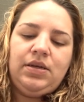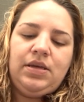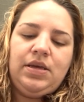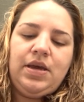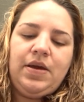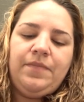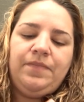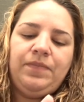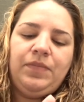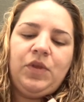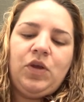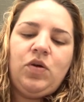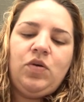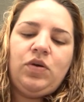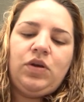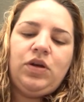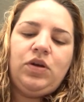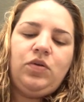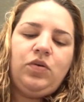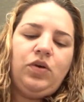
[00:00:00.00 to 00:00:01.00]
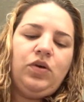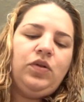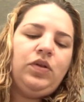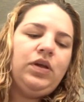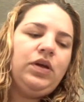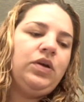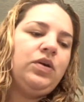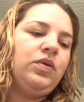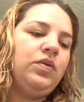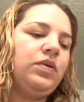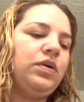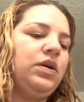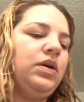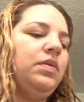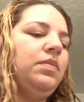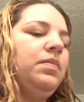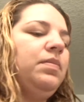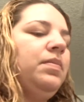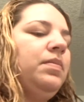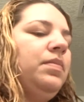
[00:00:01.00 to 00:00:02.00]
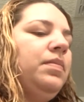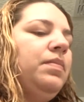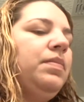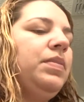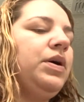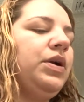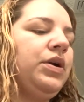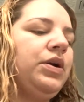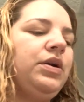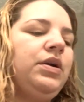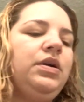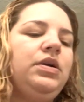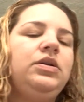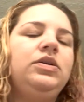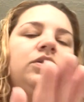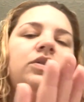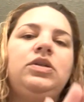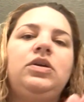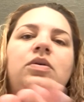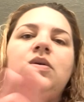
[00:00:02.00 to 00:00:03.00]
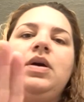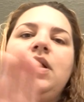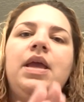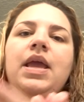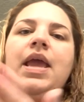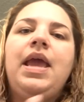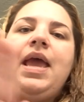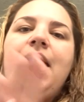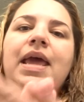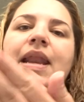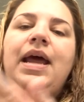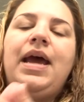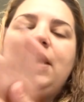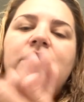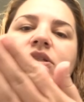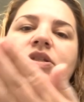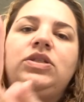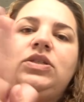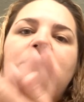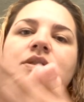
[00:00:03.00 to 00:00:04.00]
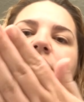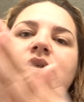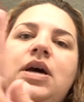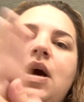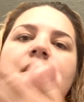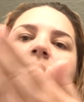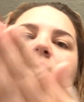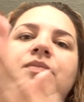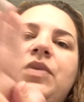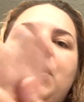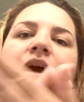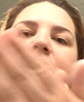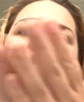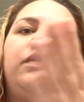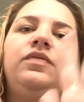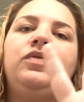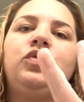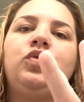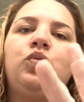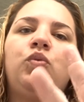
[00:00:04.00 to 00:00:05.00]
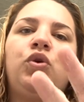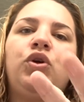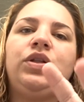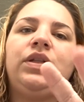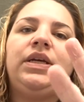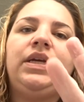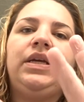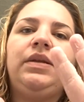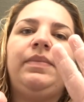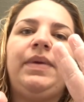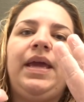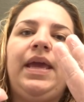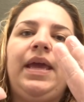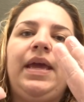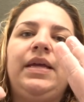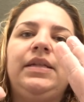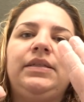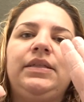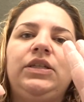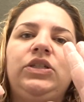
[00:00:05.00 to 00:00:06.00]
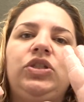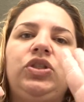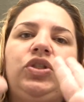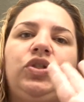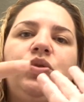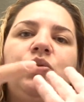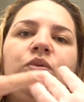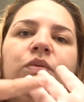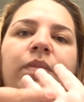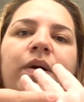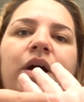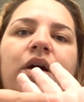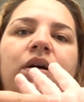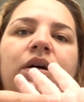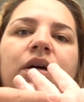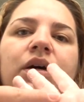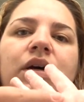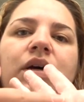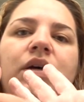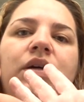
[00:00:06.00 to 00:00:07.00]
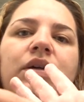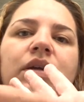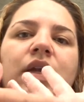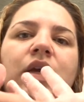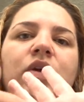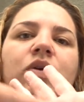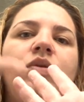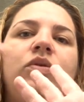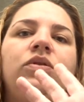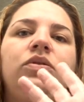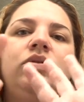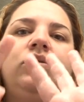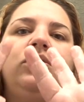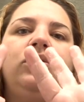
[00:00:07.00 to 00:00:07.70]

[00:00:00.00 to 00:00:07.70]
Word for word: Yeah, coconut oil and coconut butter. So, and I just kind of swirl it in my hands. I just do about a nickel